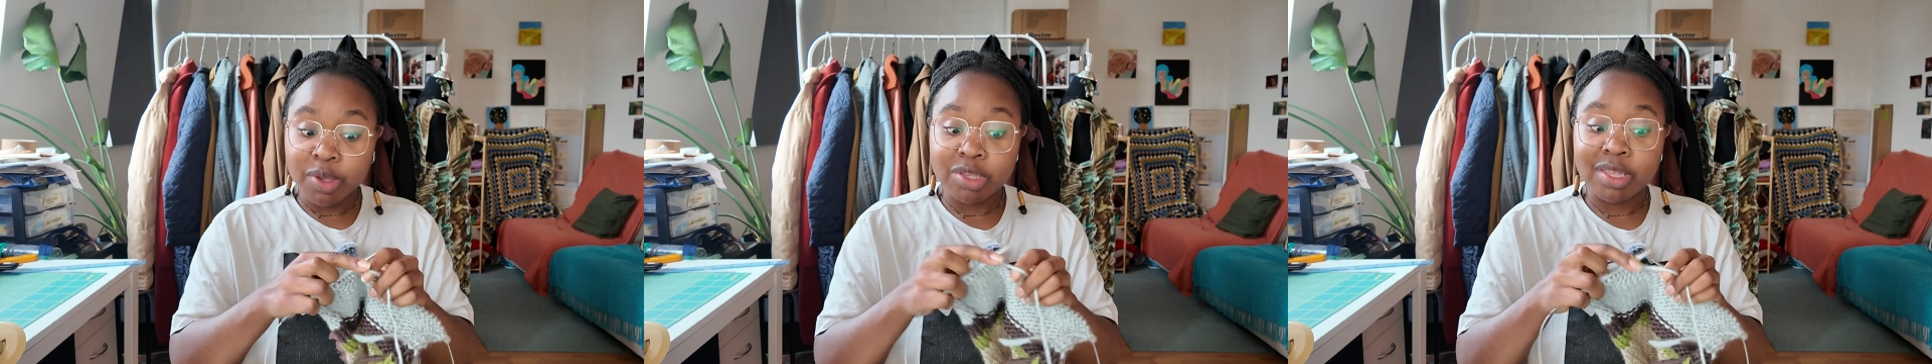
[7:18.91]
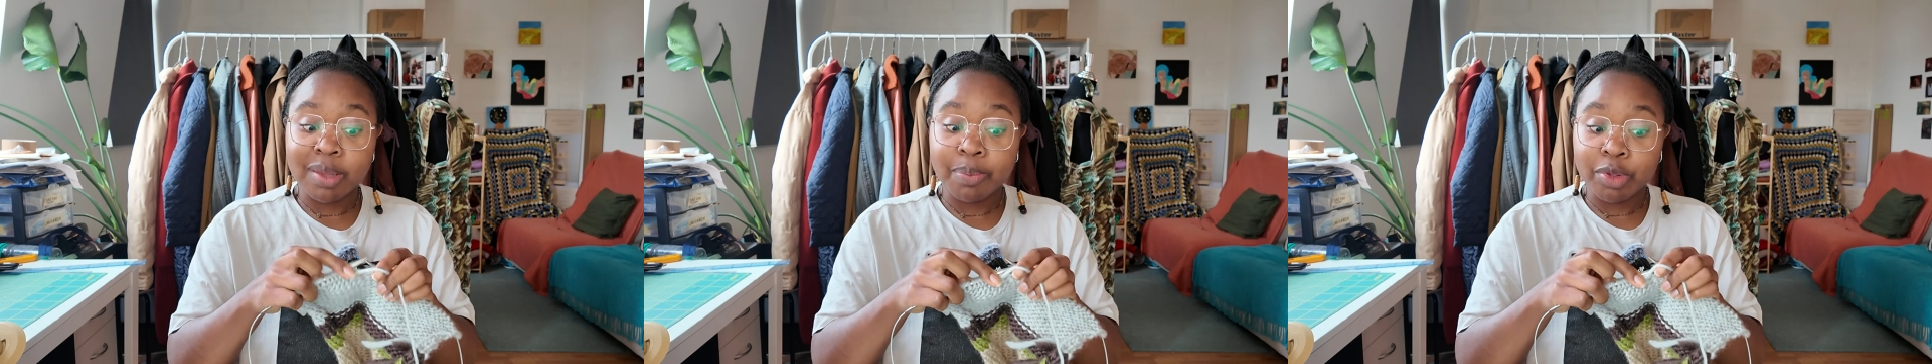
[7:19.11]

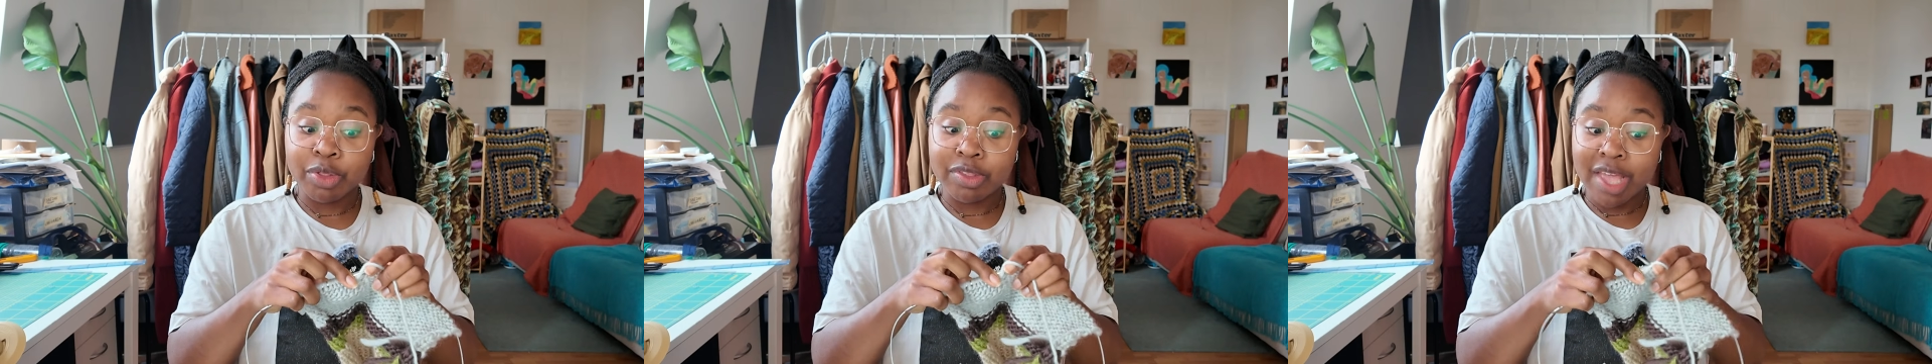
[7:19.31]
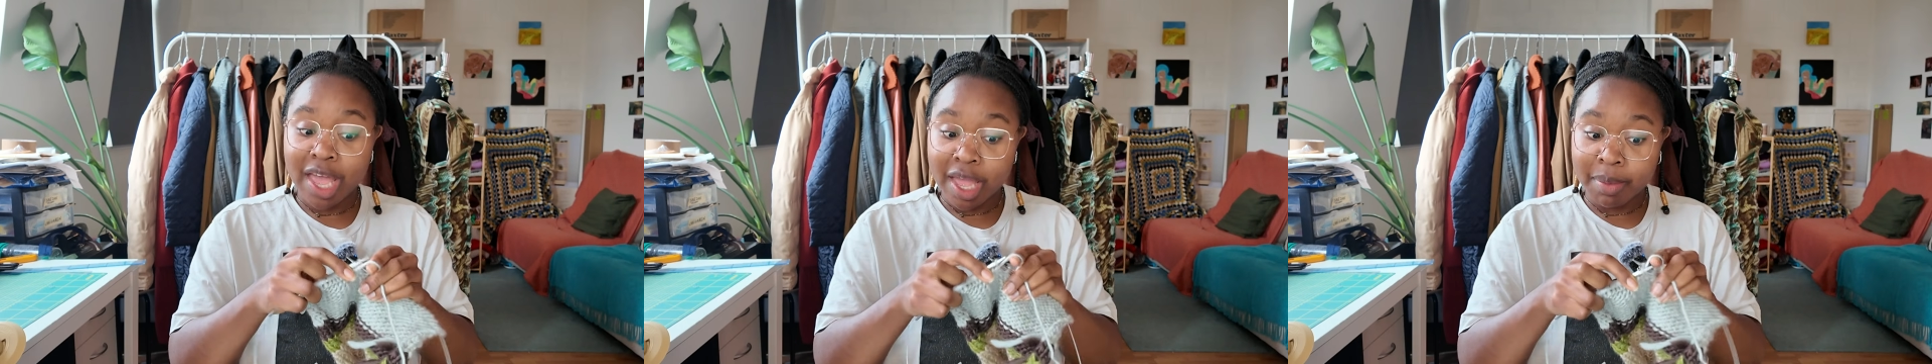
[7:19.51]
because they
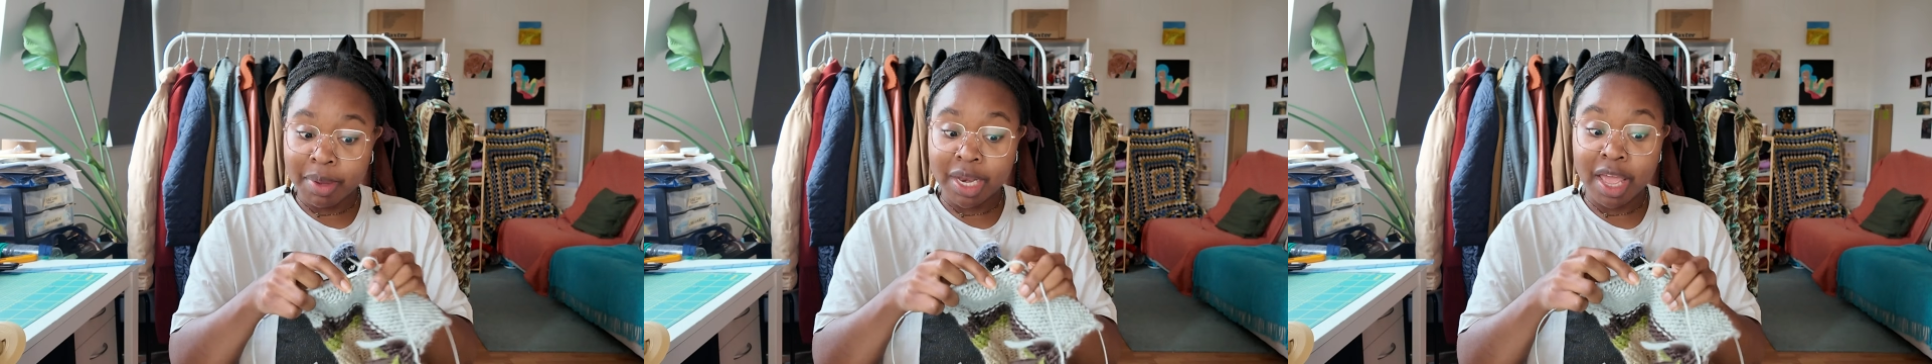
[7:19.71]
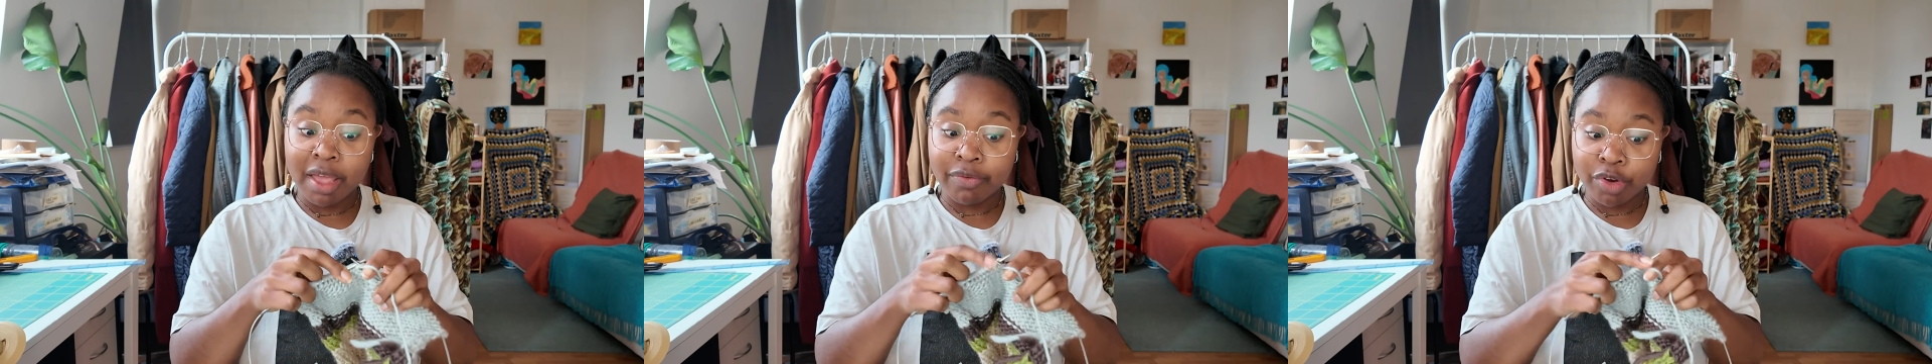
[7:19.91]
put time
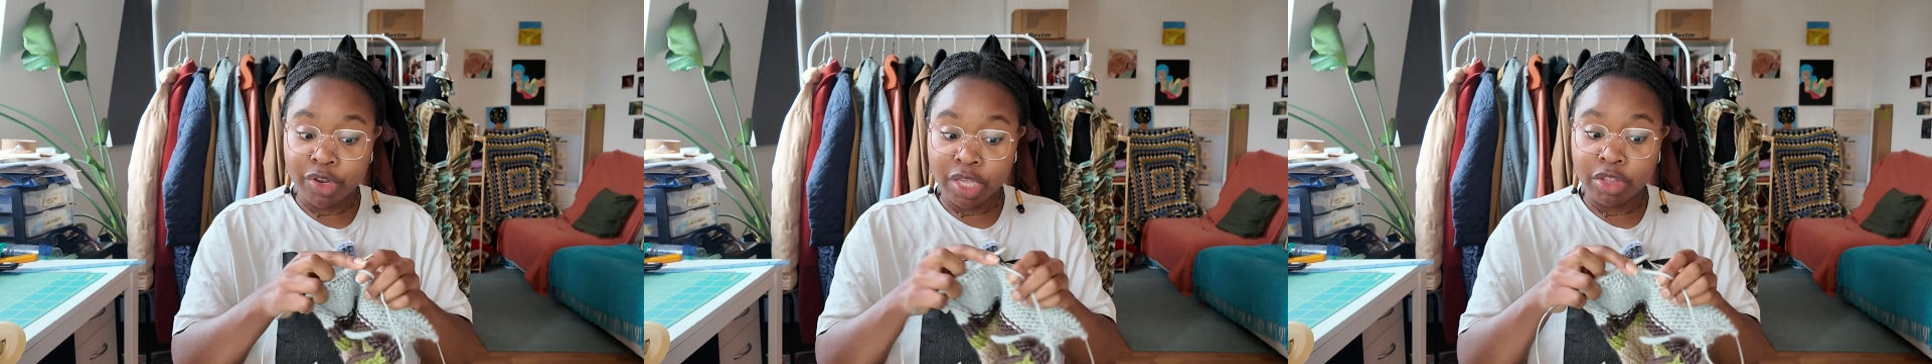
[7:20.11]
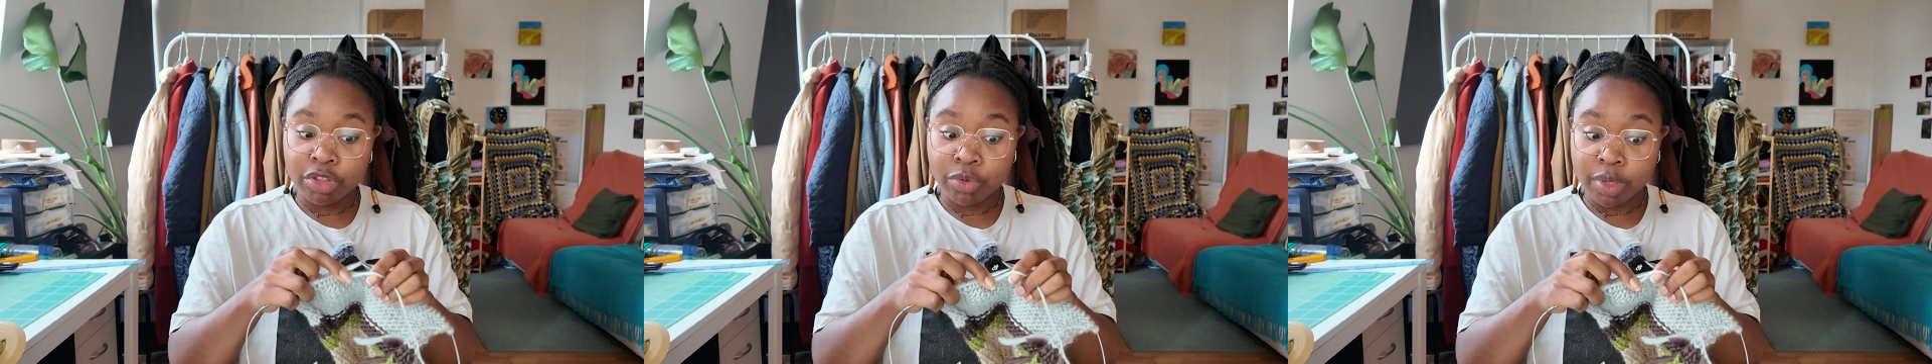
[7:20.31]
and
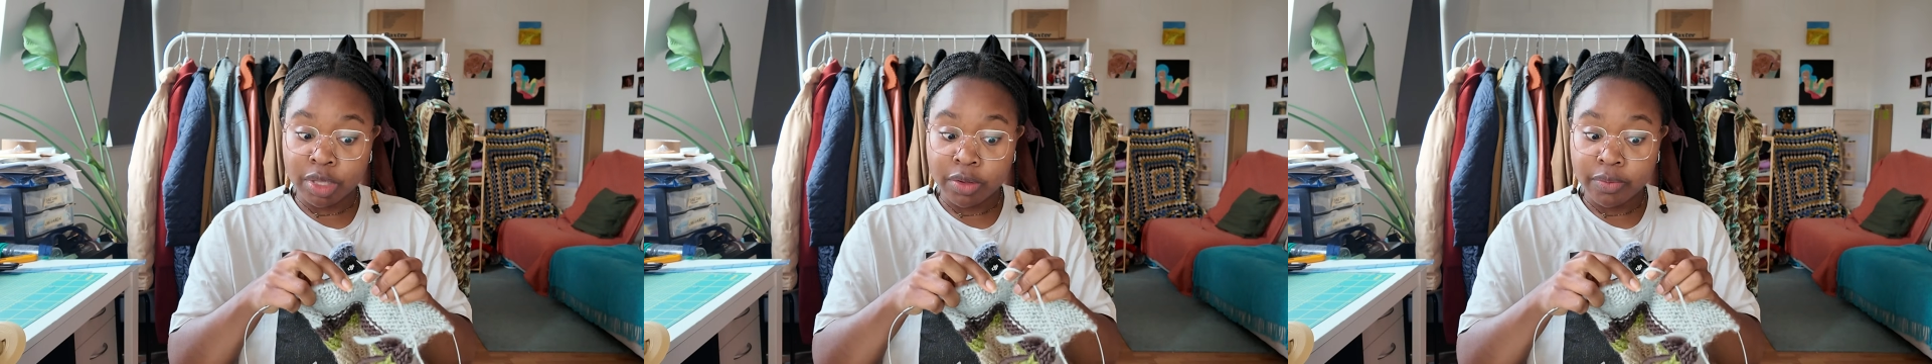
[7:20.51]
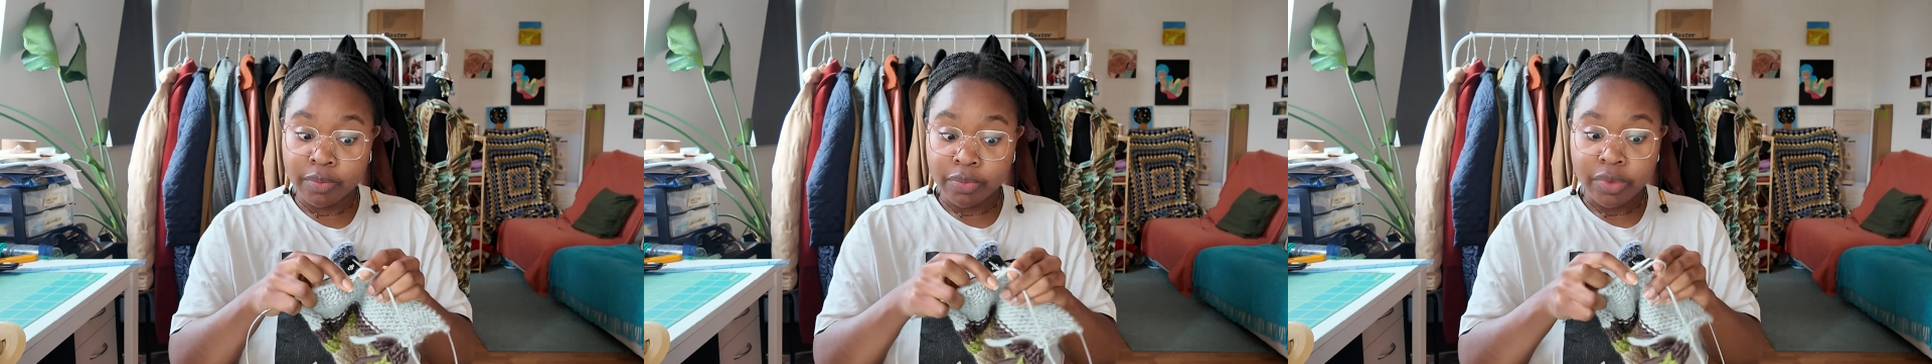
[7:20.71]
effort into it.